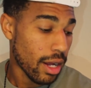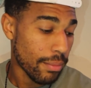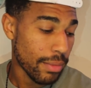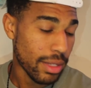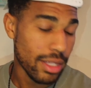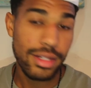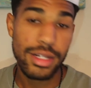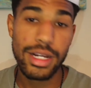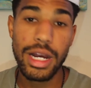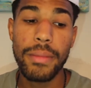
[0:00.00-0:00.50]

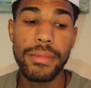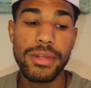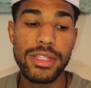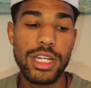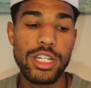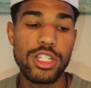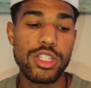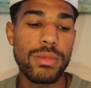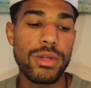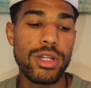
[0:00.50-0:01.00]
In the comment
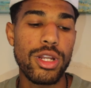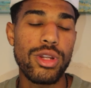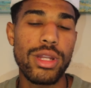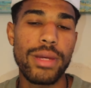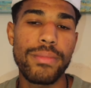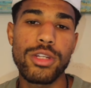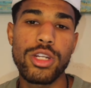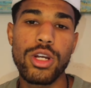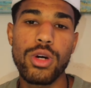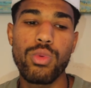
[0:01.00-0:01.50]
section below,
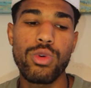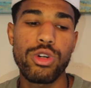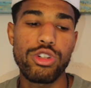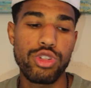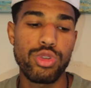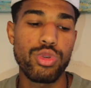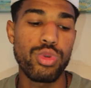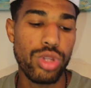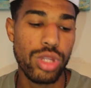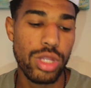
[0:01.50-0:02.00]
let me know
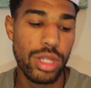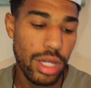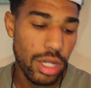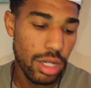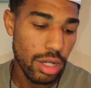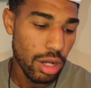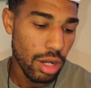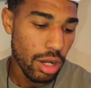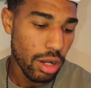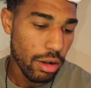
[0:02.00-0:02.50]
what you
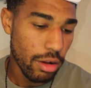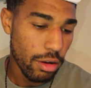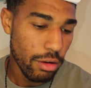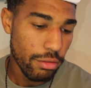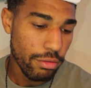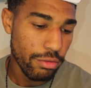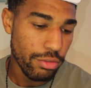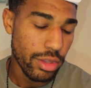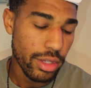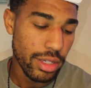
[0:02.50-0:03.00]
think
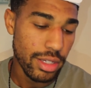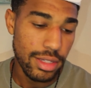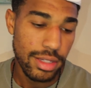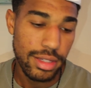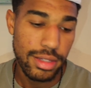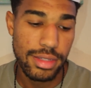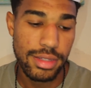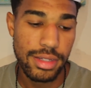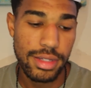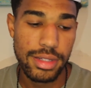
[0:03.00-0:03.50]
of the
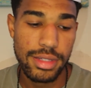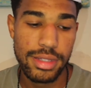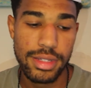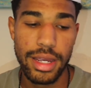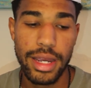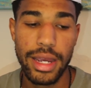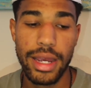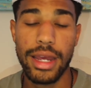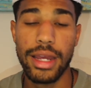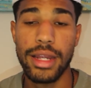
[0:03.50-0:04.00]
Yeezys
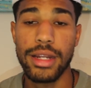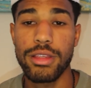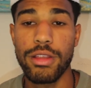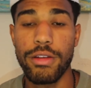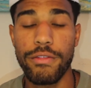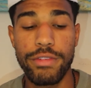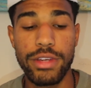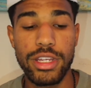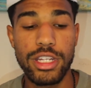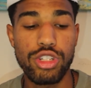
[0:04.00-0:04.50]
and
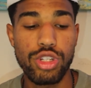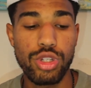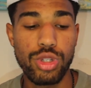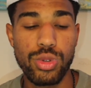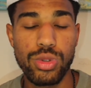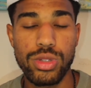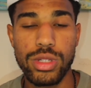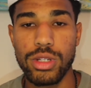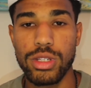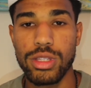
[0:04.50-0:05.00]
the
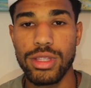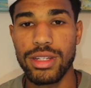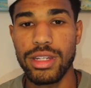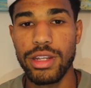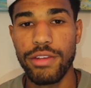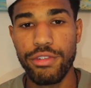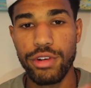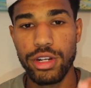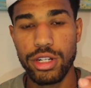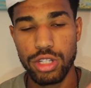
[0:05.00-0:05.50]
V2s and the
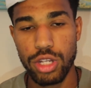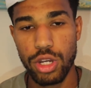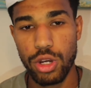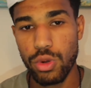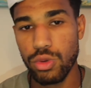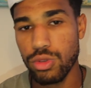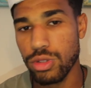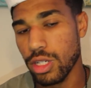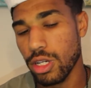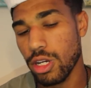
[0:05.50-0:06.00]
different
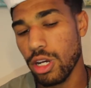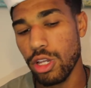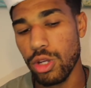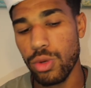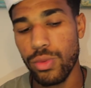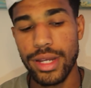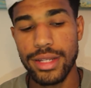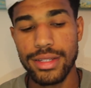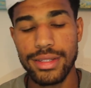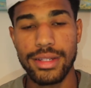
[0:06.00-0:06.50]
tones and
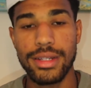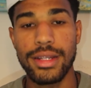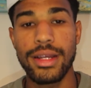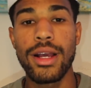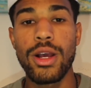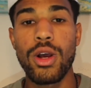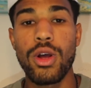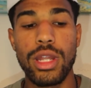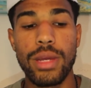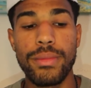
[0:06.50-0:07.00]
colorways, and
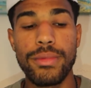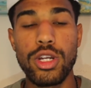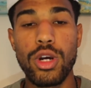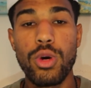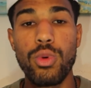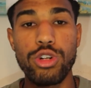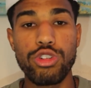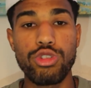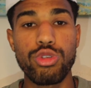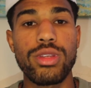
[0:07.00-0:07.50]
let me
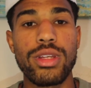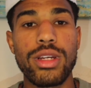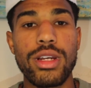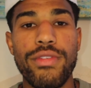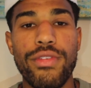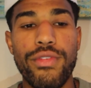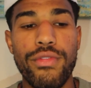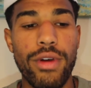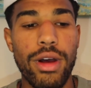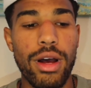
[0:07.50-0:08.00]
know what you think
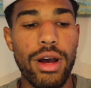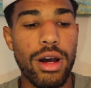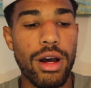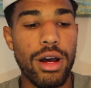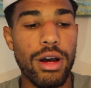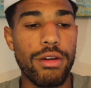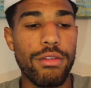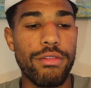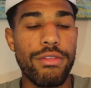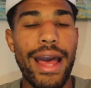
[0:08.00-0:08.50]

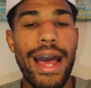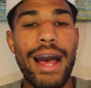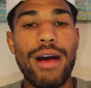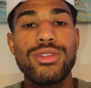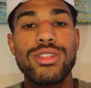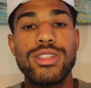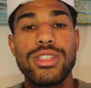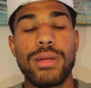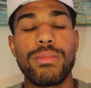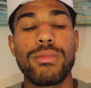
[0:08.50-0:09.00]
of how
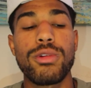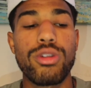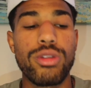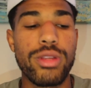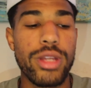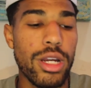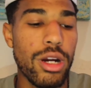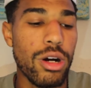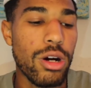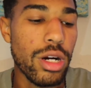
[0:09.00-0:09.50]
similar
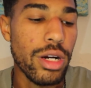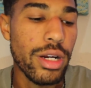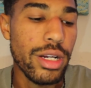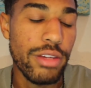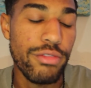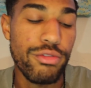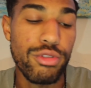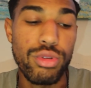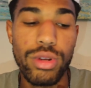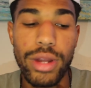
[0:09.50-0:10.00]
they are,
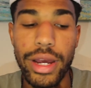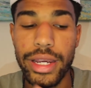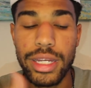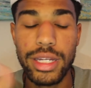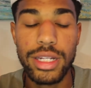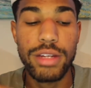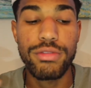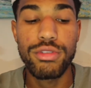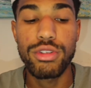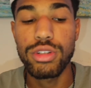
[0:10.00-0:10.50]
and if you like
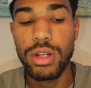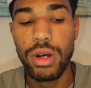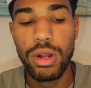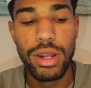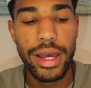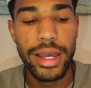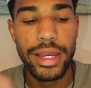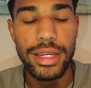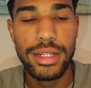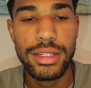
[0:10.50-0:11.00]
it, if you don't
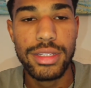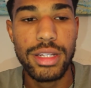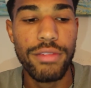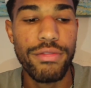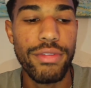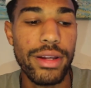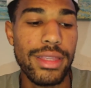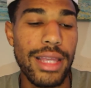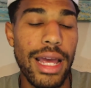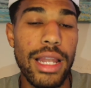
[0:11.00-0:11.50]
like it, and
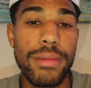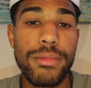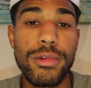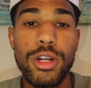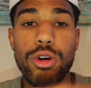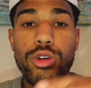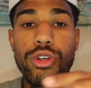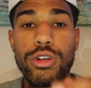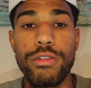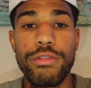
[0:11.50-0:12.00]
stuff like that. Let me
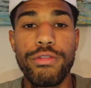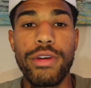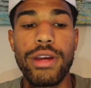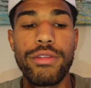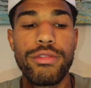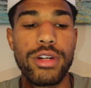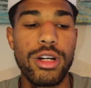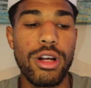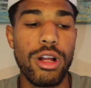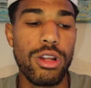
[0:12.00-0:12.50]
know your
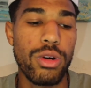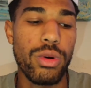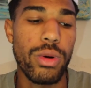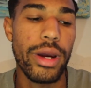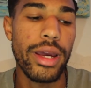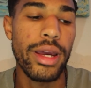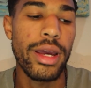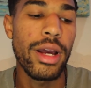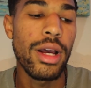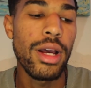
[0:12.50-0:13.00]
favorite
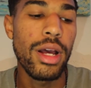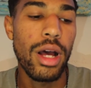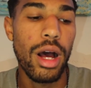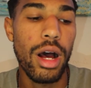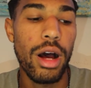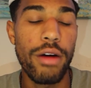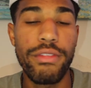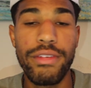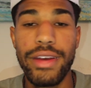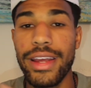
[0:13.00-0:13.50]
colorway
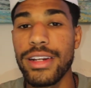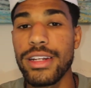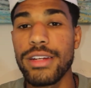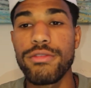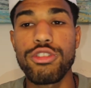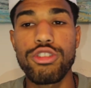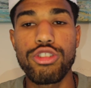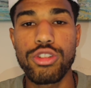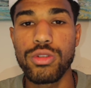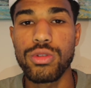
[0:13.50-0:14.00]
of any
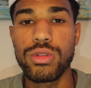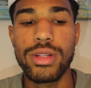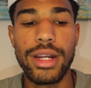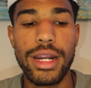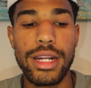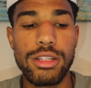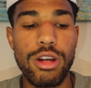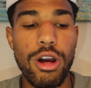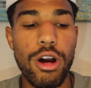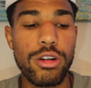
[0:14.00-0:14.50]
of the shoes
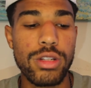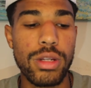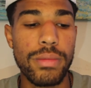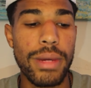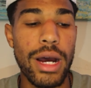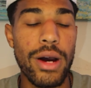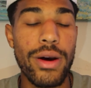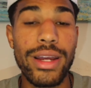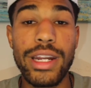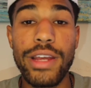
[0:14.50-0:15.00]
that I talked
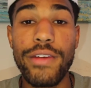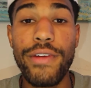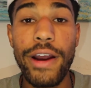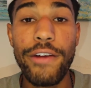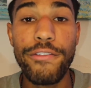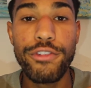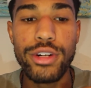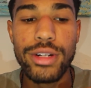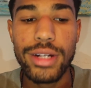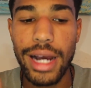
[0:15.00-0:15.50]
about, and if
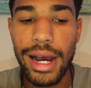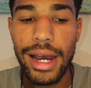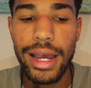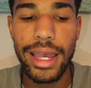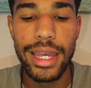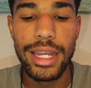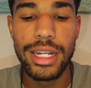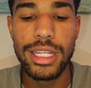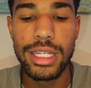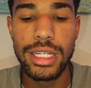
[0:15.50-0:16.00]
I
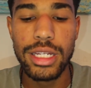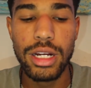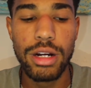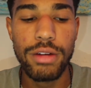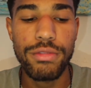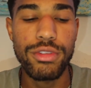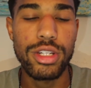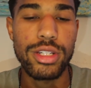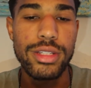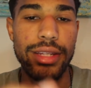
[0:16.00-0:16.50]
forgot any
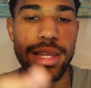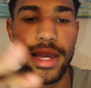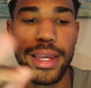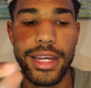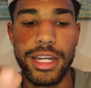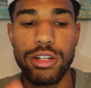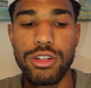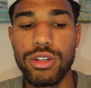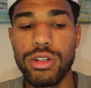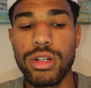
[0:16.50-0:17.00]
of the
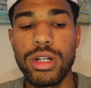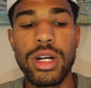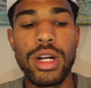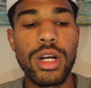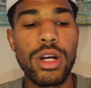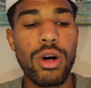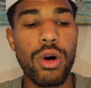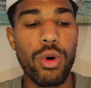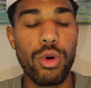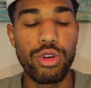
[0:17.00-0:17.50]
tan
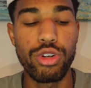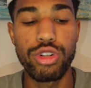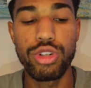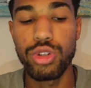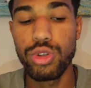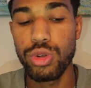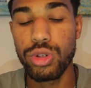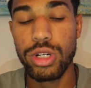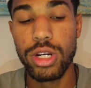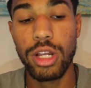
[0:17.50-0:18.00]
or
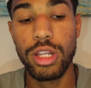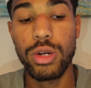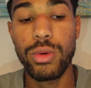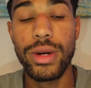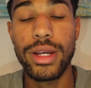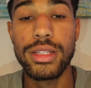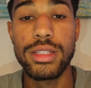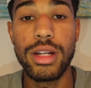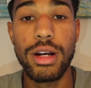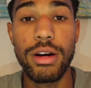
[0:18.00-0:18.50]
nude
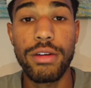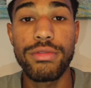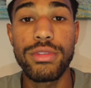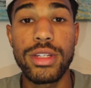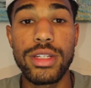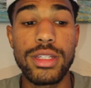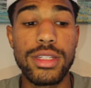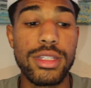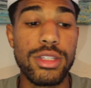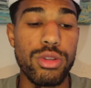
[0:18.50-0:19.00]
colorways of
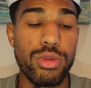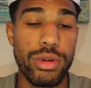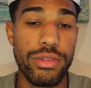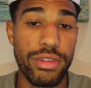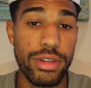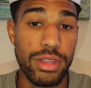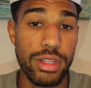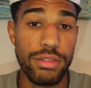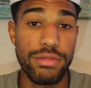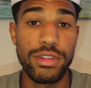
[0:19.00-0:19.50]
these
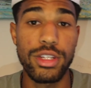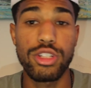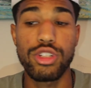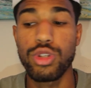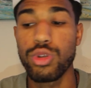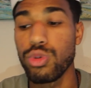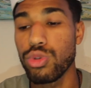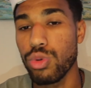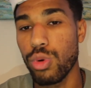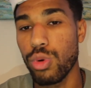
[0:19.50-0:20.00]
350 V2s,